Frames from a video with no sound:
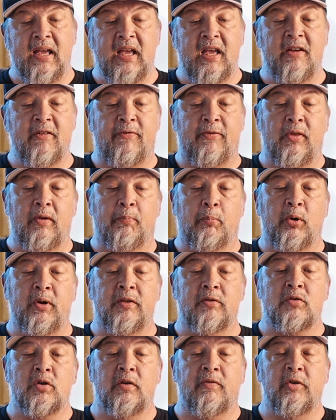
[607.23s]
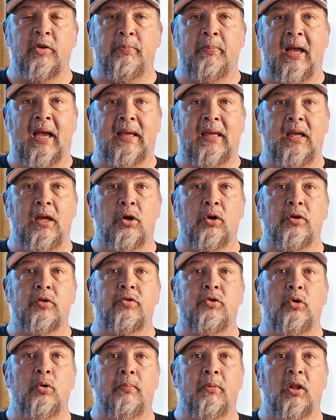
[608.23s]
If the print surface back here
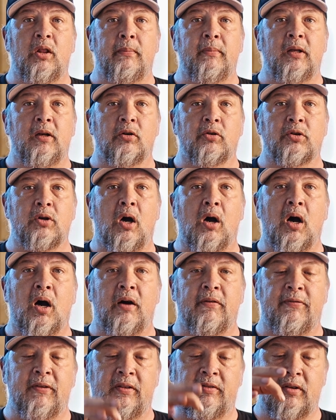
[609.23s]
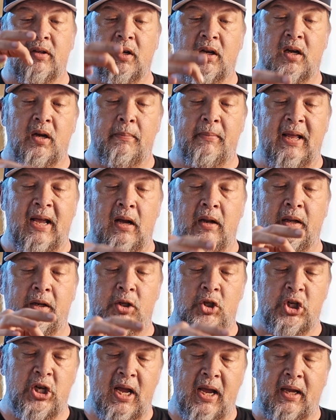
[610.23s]
is two millimeters off, it's gonna come down
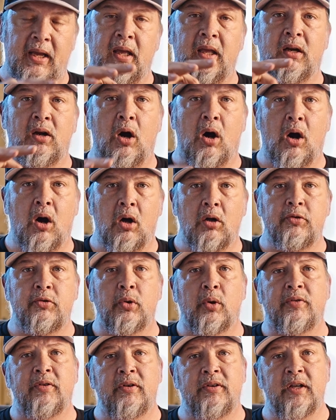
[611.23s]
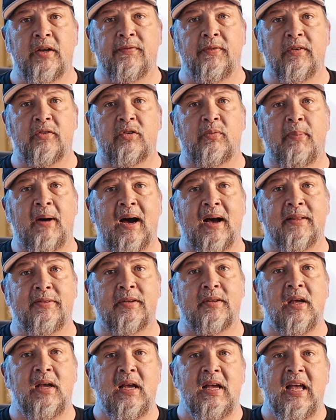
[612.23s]
and check in all sorts of different
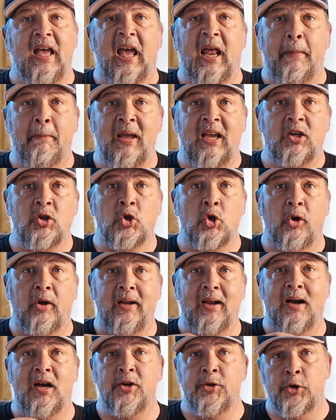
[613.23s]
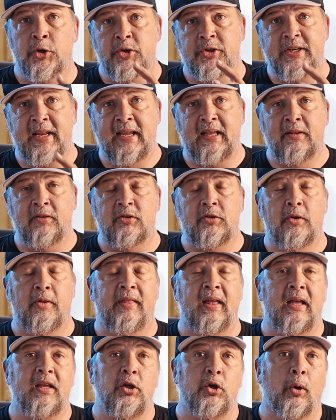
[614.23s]
spots and make sure it understands so
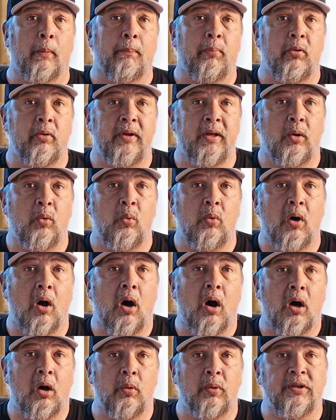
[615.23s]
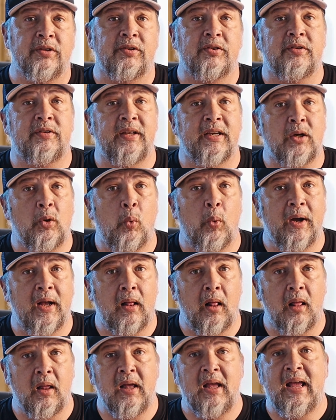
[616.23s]
that your print will always stick
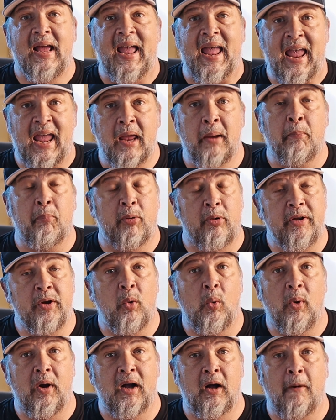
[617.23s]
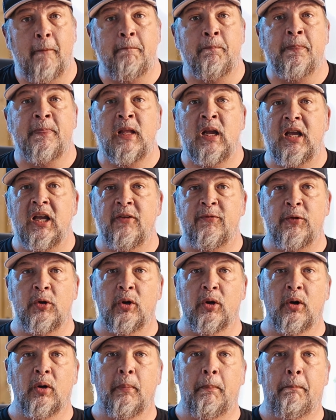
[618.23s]
well and print well. If
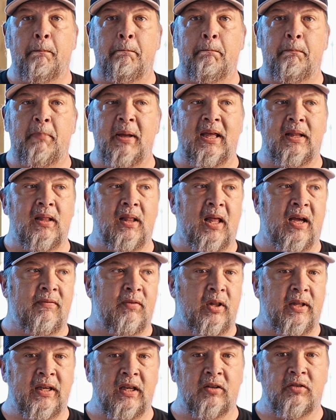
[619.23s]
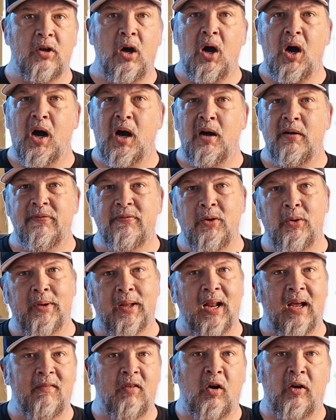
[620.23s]
your bed leveling is off, you
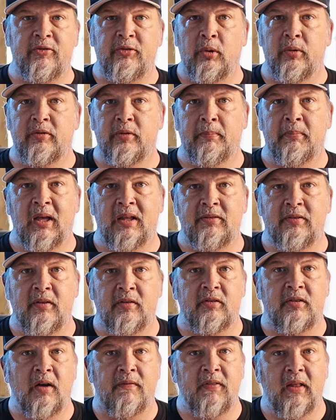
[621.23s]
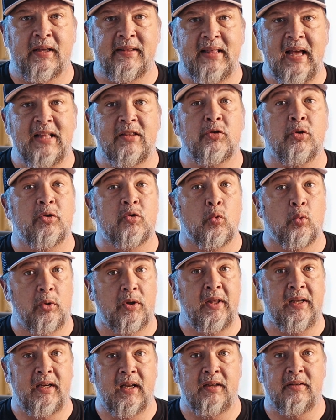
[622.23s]
can have all sorts of mess and stuff like that. So it's
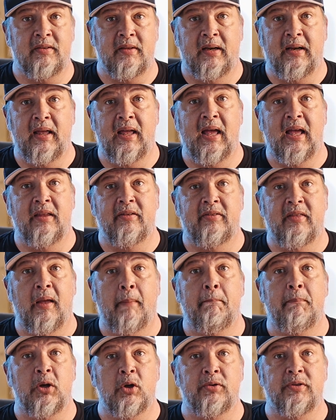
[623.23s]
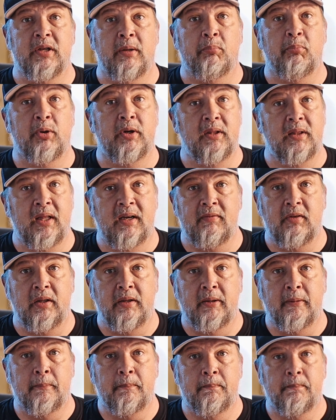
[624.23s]
really nice that it has that built-in print leveling.